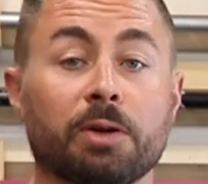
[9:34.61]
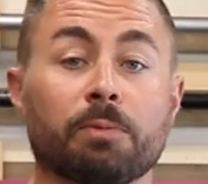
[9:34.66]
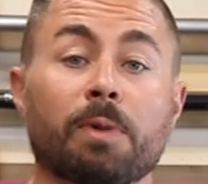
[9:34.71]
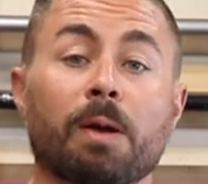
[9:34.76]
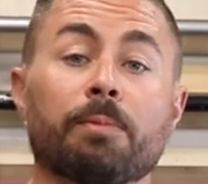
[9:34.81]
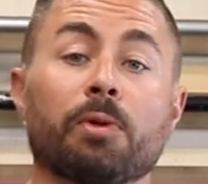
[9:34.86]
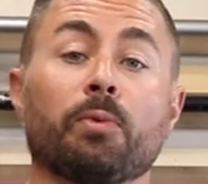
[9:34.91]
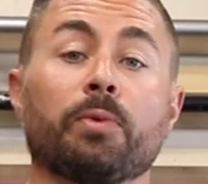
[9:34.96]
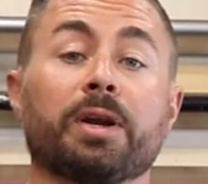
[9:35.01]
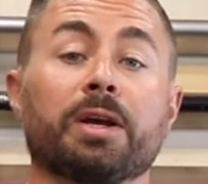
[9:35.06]

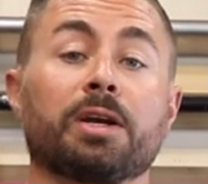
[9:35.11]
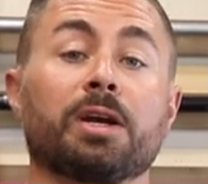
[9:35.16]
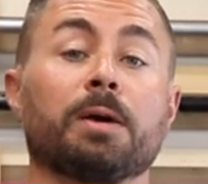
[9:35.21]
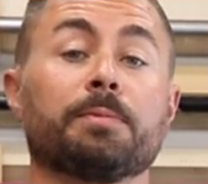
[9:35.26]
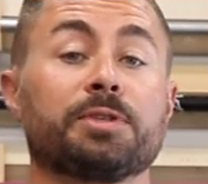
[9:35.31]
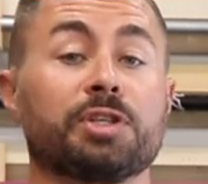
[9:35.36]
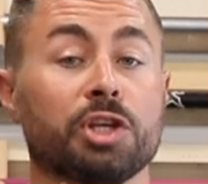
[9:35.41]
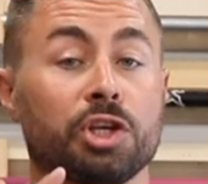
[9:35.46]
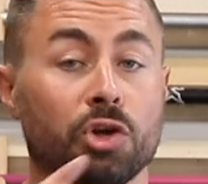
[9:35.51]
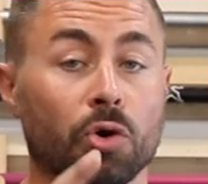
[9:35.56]
Remember, when it
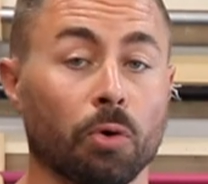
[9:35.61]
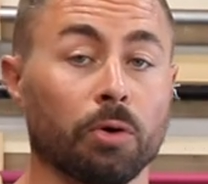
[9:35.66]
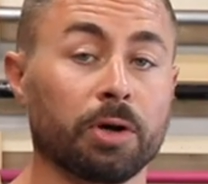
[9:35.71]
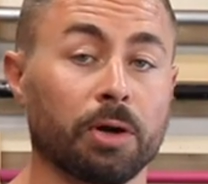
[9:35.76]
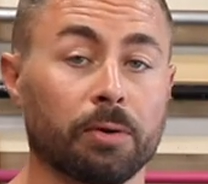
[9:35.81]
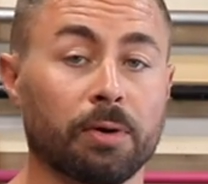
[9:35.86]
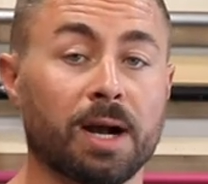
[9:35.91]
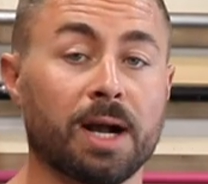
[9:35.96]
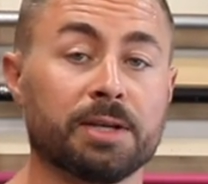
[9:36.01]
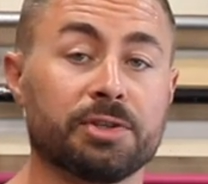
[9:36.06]
comes to your
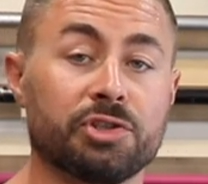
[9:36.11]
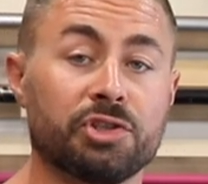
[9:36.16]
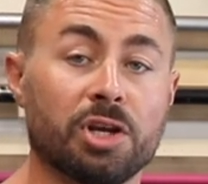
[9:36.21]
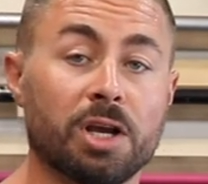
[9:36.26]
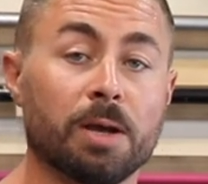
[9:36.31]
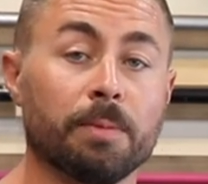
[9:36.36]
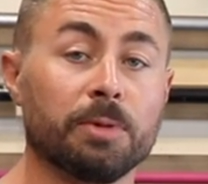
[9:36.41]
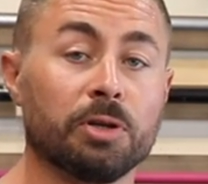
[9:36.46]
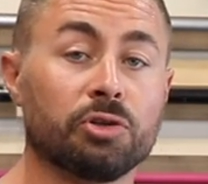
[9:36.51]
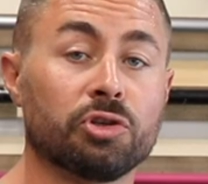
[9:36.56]
garage
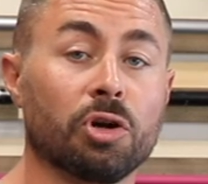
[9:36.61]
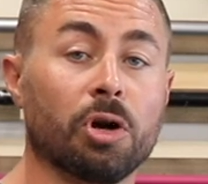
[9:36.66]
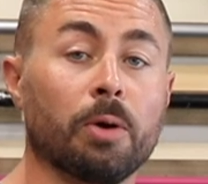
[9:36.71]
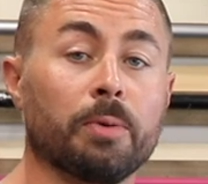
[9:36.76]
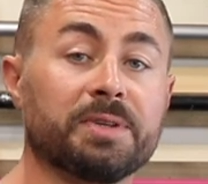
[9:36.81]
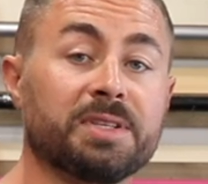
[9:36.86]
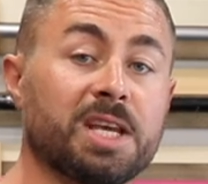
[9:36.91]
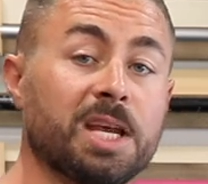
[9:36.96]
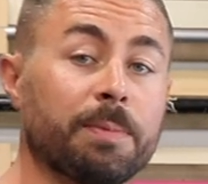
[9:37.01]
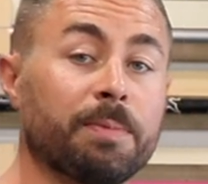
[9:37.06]
gym, you should
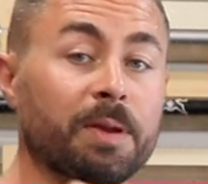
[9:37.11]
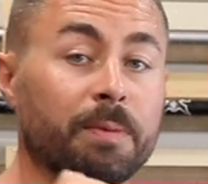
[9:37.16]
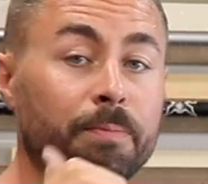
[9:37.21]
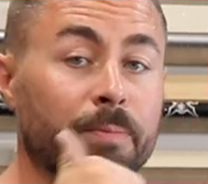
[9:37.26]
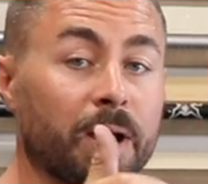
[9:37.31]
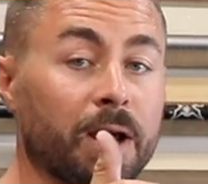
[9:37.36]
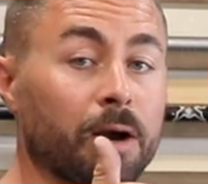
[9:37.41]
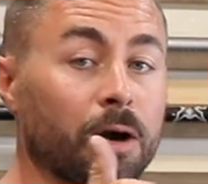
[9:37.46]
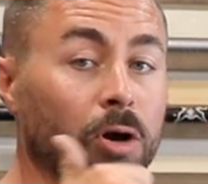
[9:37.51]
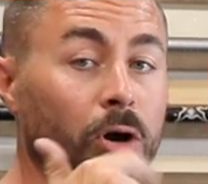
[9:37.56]
always keep it
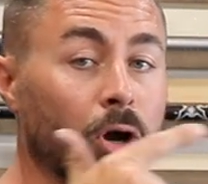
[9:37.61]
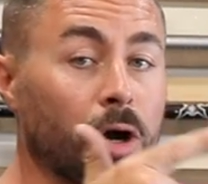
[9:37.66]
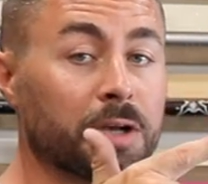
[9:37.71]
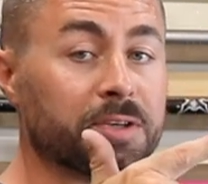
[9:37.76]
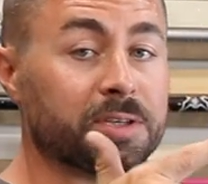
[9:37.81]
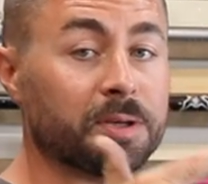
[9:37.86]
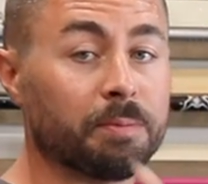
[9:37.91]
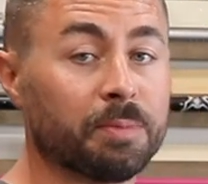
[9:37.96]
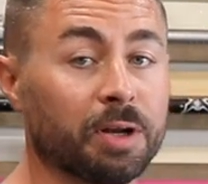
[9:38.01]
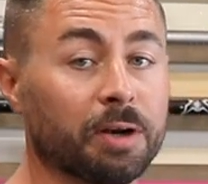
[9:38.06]
better,
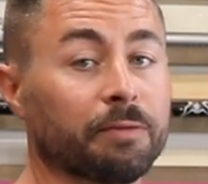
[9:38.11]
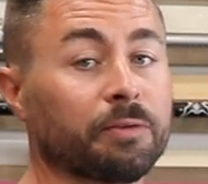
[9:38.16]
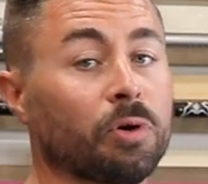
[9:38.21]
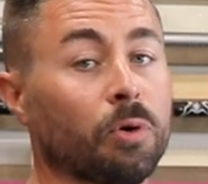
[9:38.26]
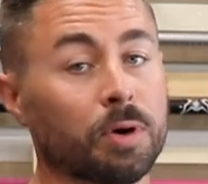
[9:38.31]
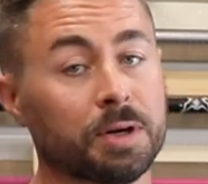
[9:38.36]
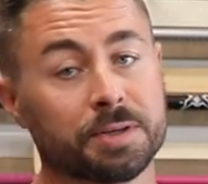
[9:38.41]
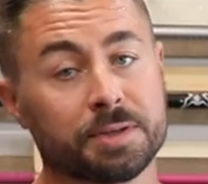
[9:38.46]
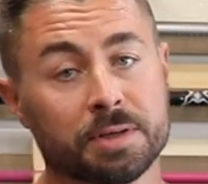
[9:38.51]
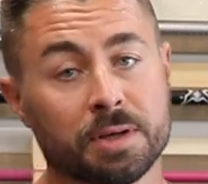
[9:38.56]
awesome, and of
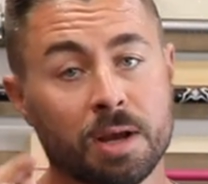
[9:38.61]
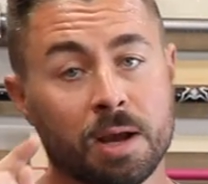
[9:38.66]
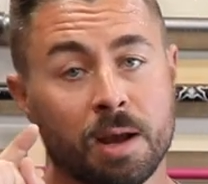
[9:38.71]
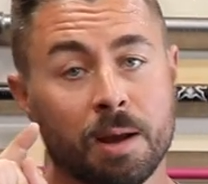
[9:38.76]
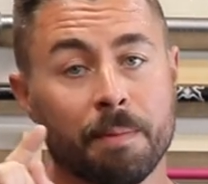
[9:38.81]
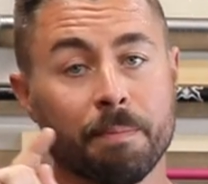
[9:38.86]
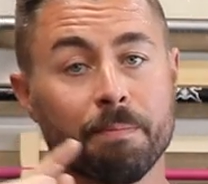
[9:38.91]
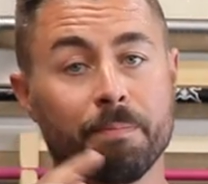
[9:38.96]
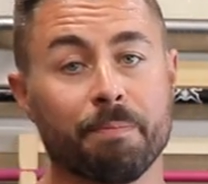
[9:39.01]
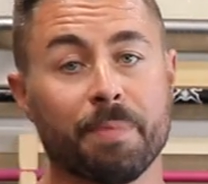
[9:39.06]
course,
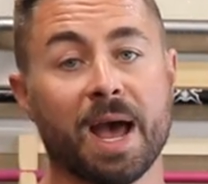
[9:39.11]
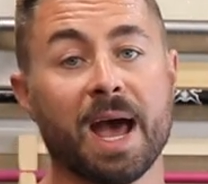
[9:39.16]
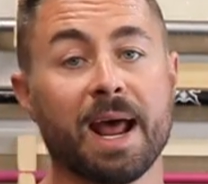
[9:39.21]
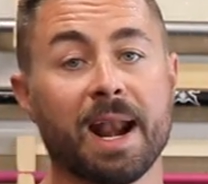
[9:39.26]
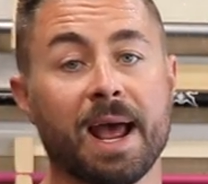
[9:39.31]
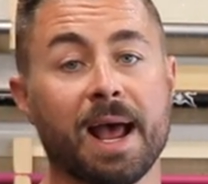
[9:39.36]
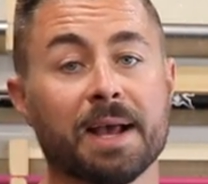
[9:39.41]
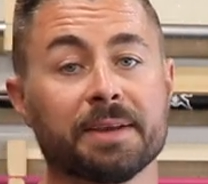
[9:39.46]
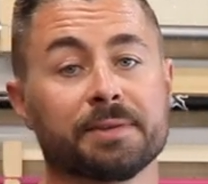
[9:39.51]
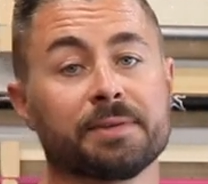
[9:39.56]

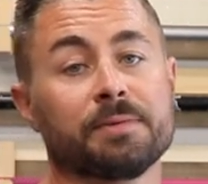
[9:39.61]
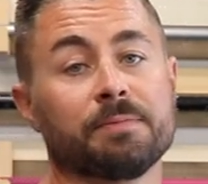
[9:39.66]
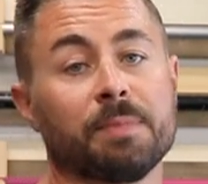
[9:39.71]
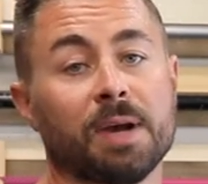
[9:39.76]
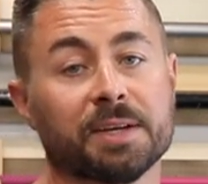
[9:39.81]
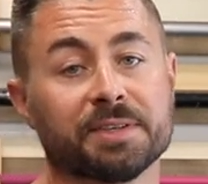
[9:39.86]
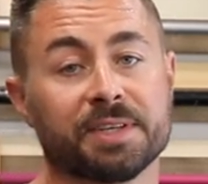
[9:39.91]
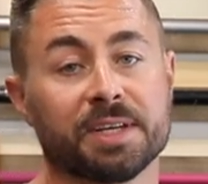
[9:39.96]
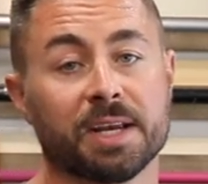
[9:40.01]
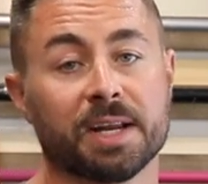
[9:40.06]
badass.
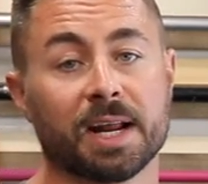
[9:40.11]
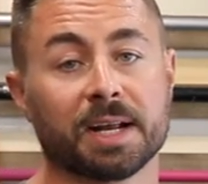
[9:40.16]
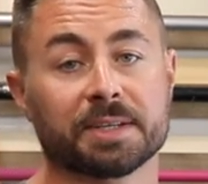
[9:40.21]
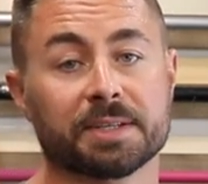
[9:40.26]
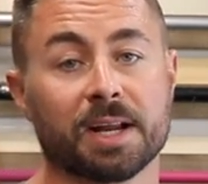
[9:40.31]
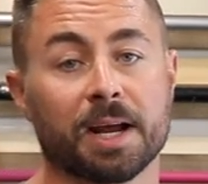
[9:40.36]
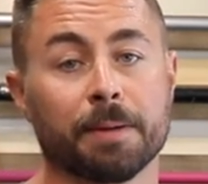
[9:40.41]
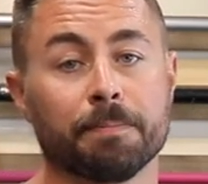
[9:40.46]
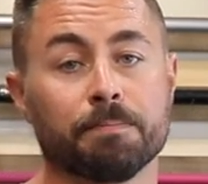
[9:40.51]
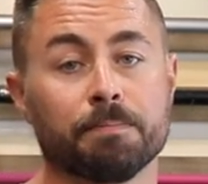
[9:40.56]
I'll see you next
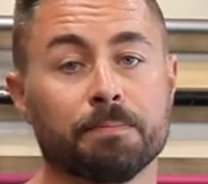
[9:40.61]
time.